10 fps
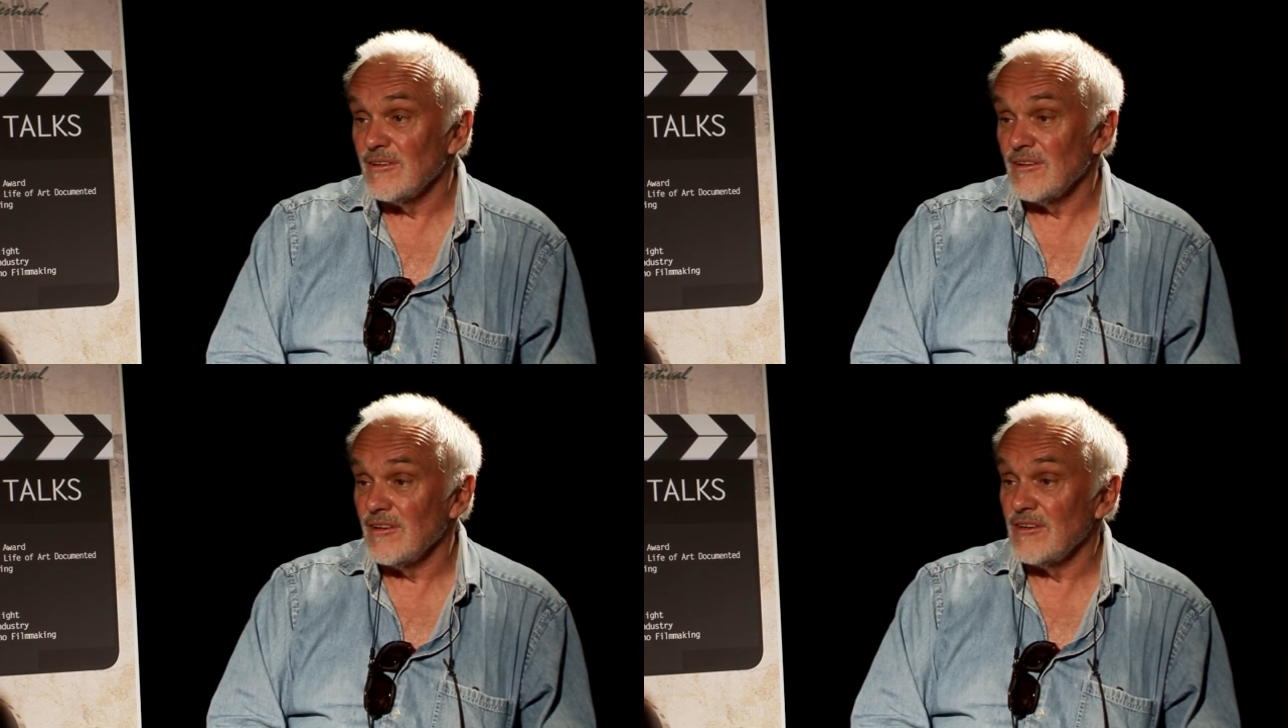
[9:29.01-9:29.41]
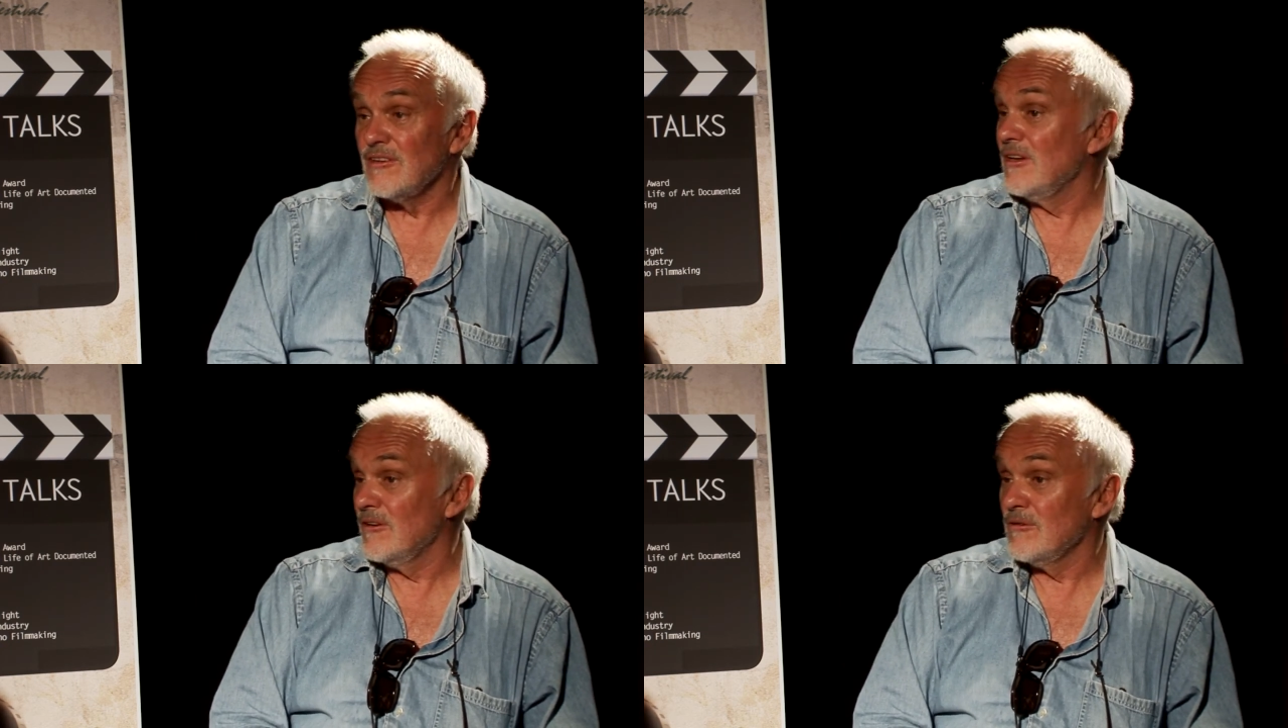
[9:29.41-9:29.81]
the
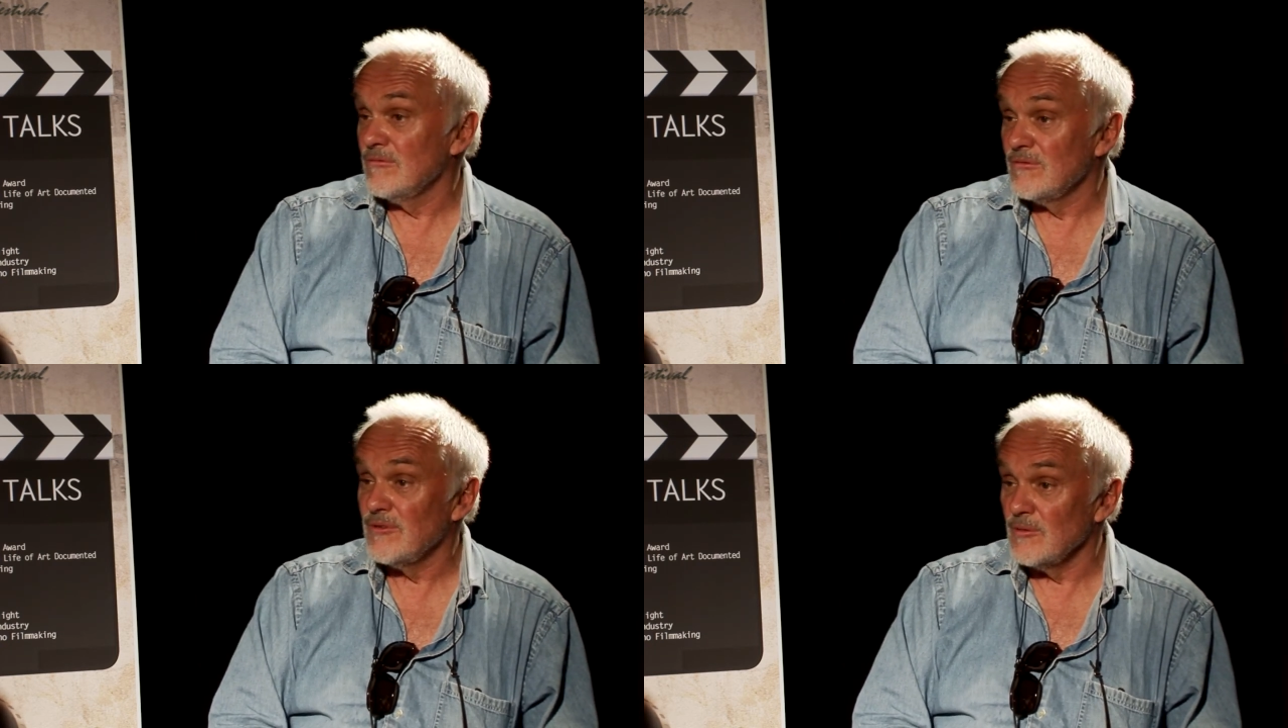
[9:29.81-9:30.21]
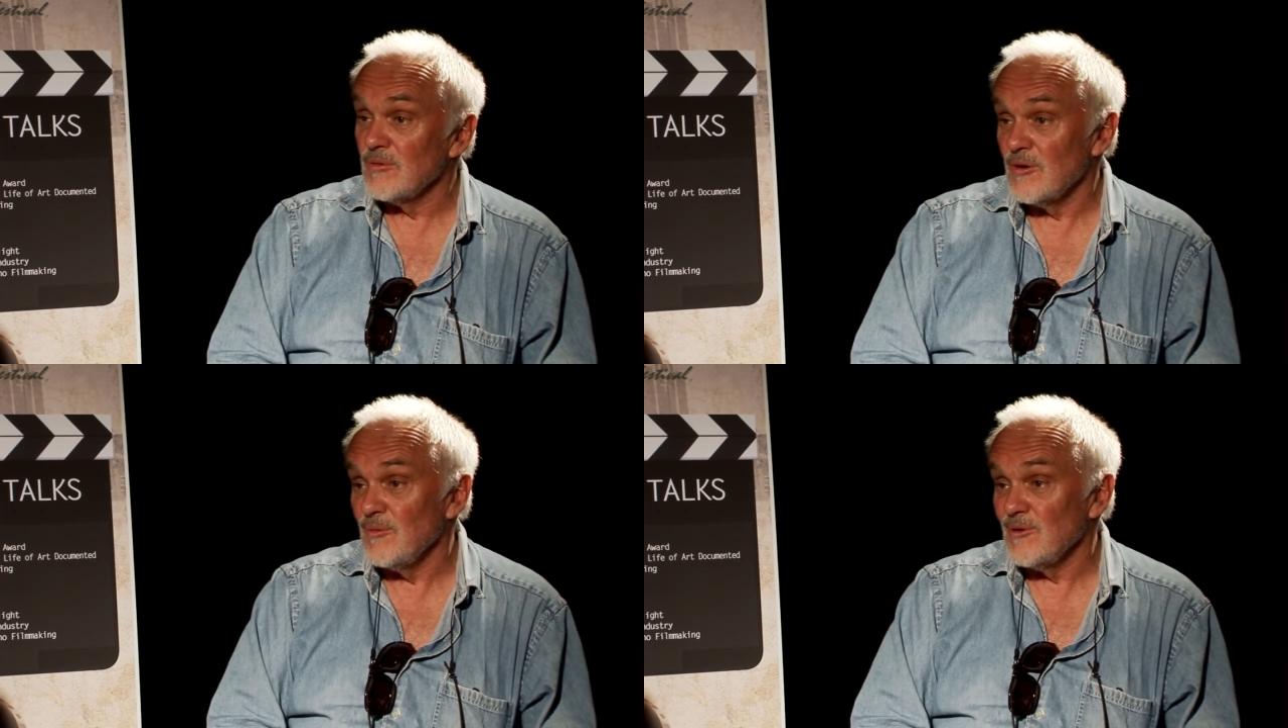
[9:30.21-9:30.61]
Latino film
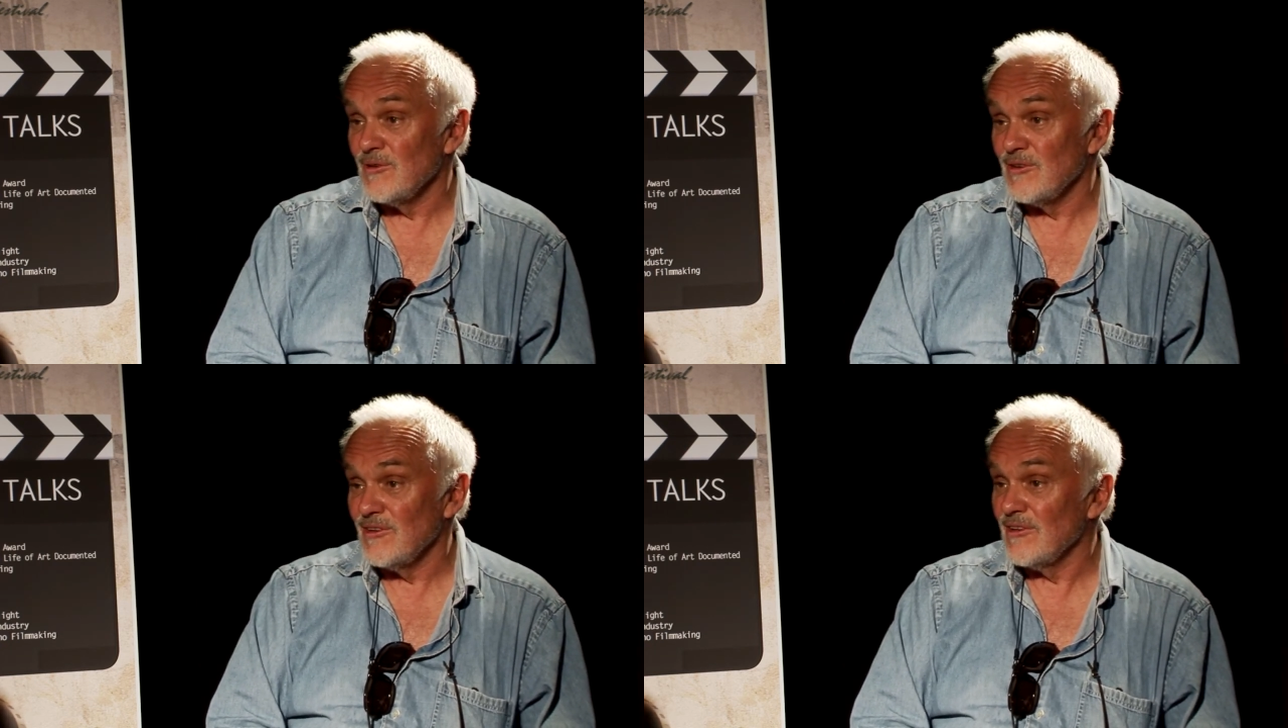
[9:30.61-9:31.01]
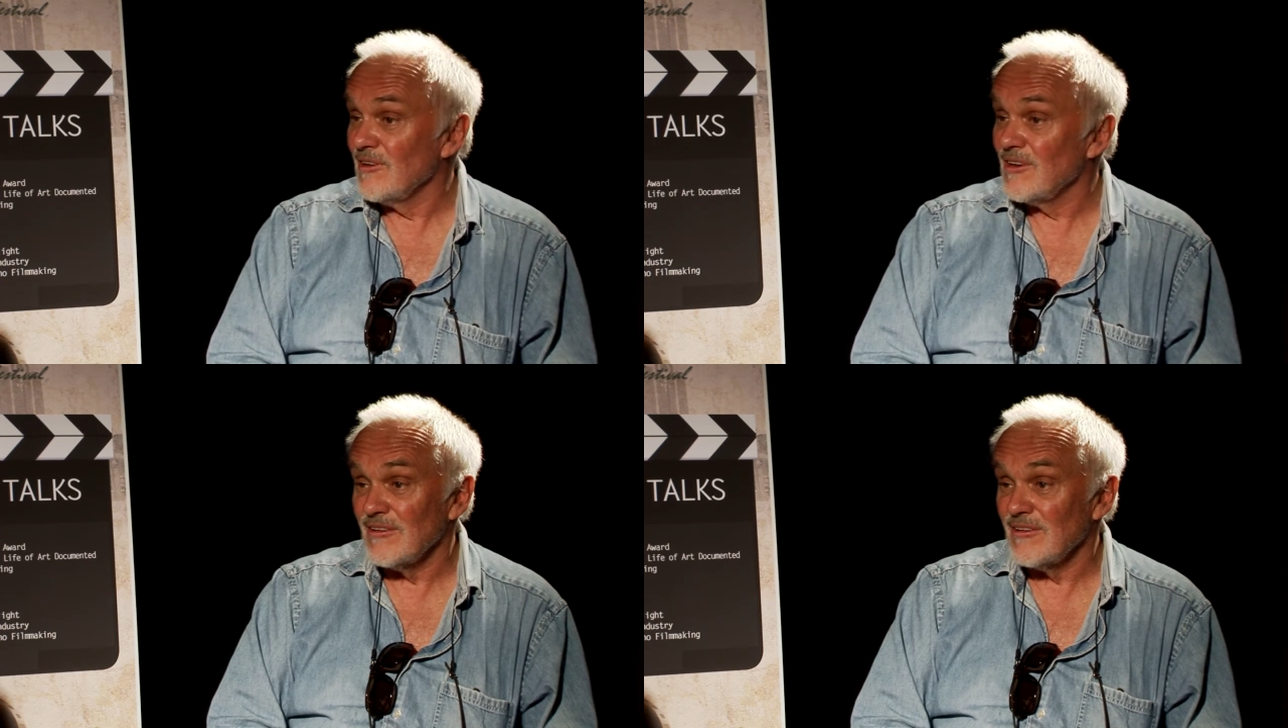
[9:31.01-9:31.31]
community that